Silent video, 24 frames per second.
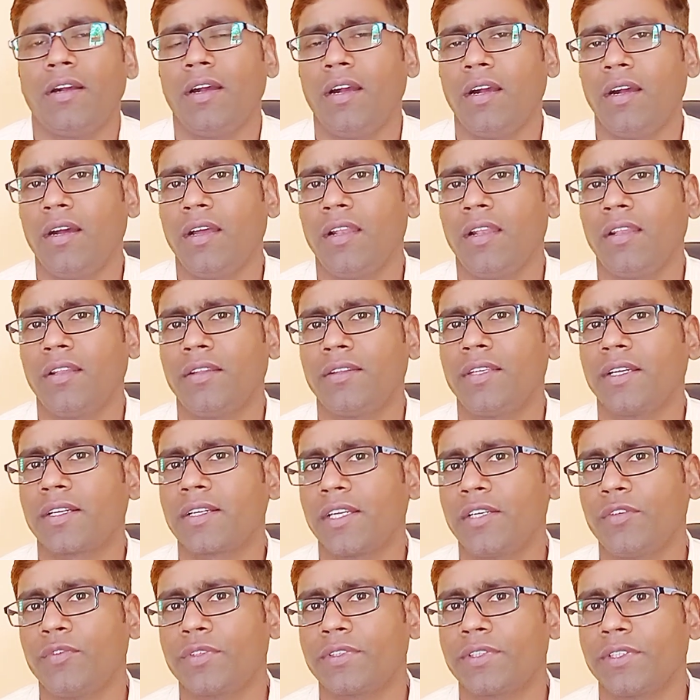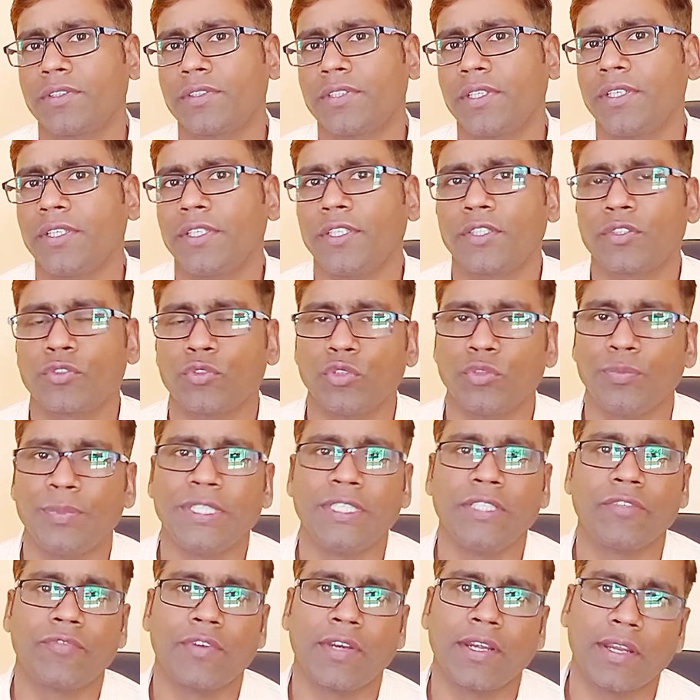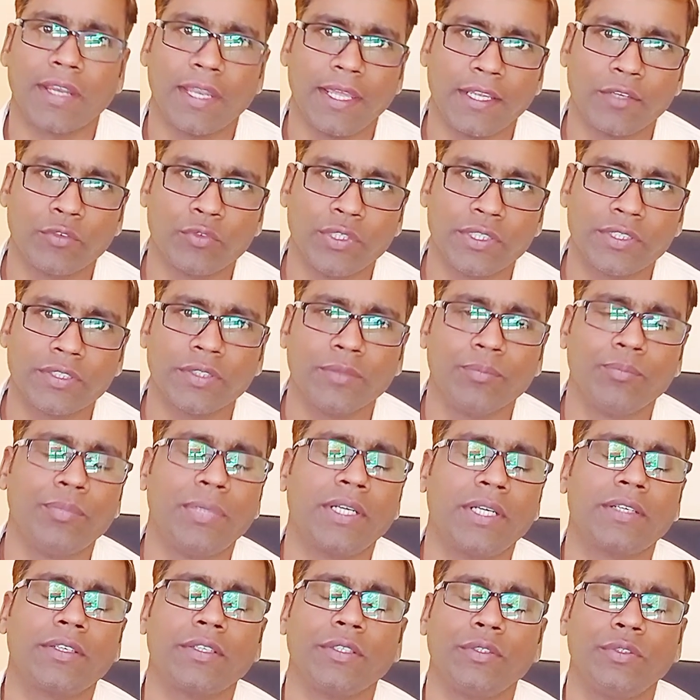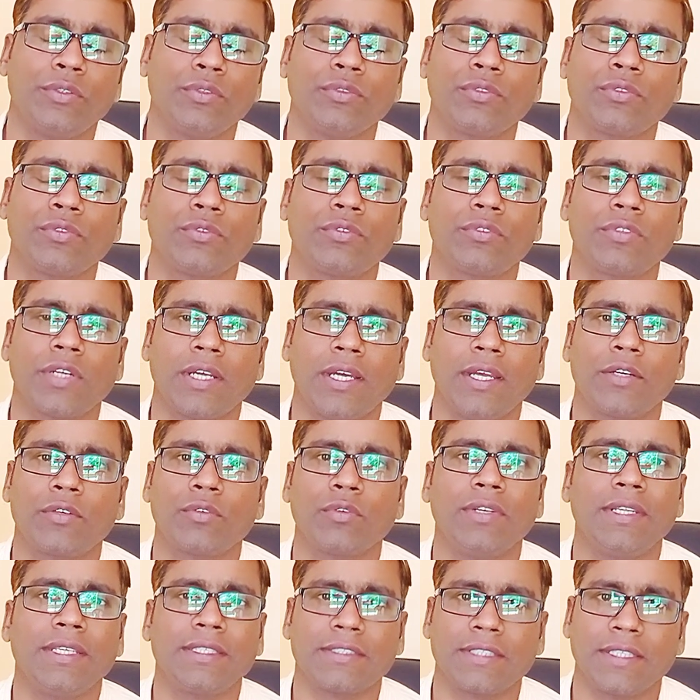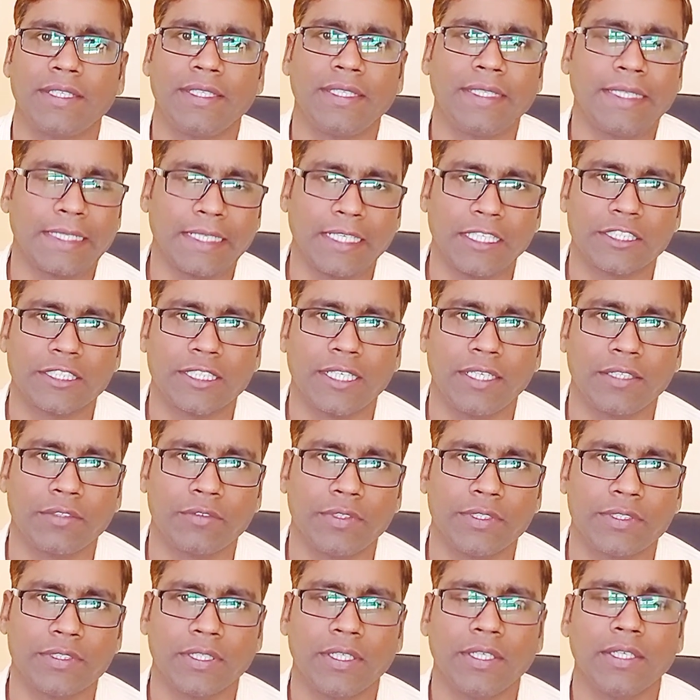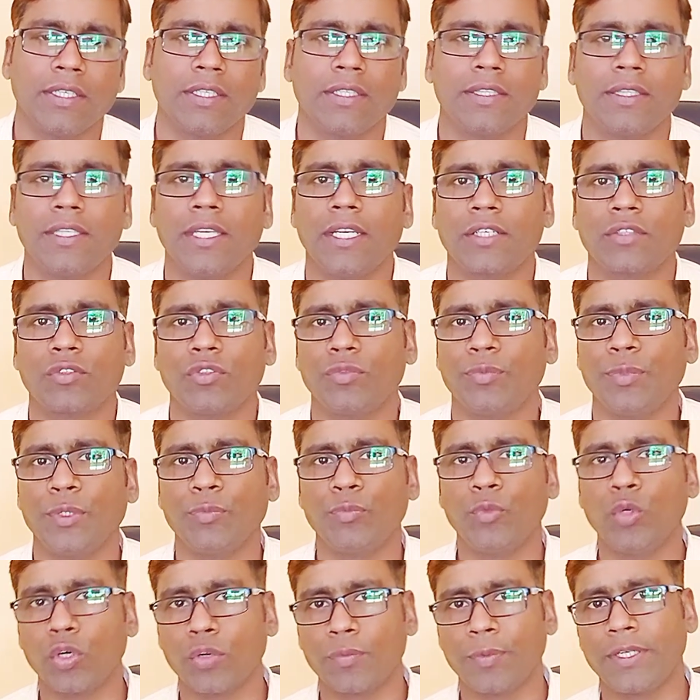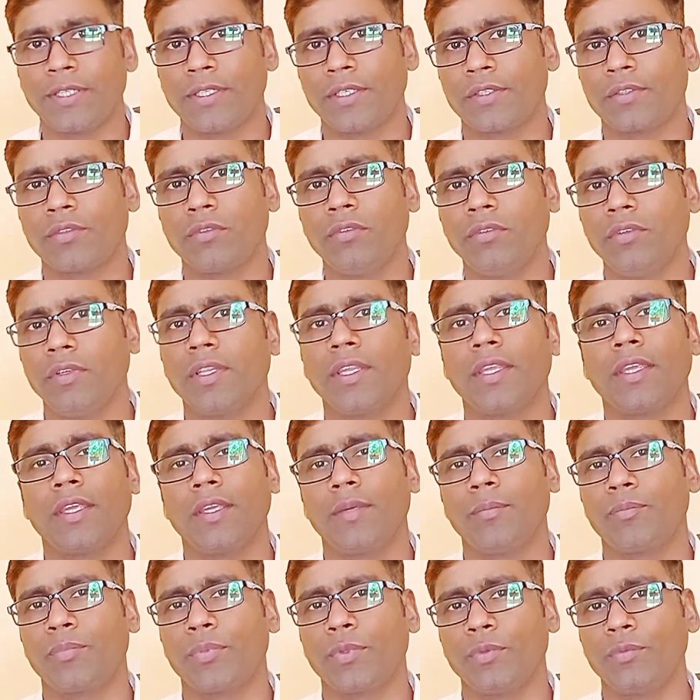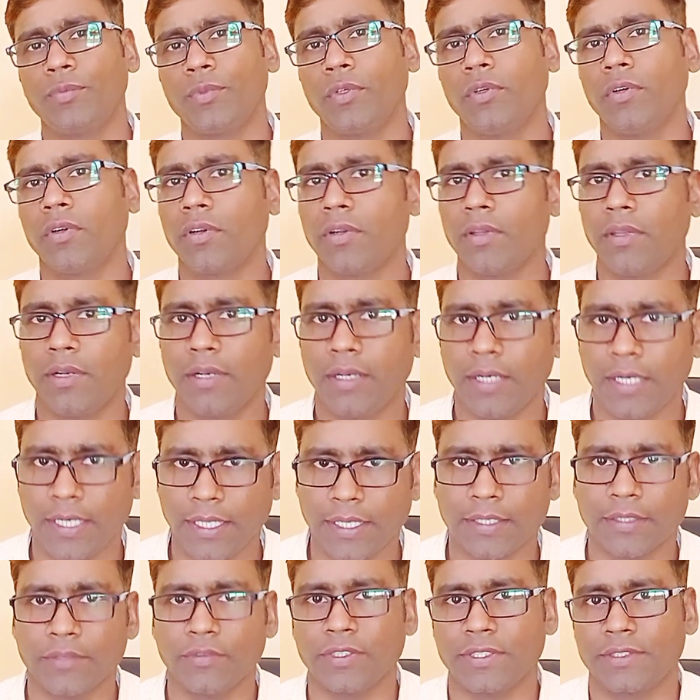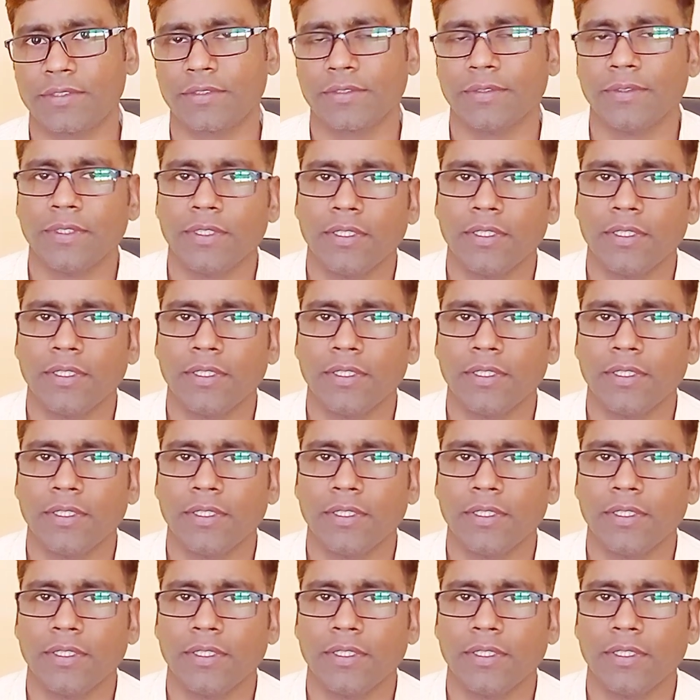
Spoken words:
All the conversation, it could be different language, but you should try to listen in English language. That could be more better to improve your language.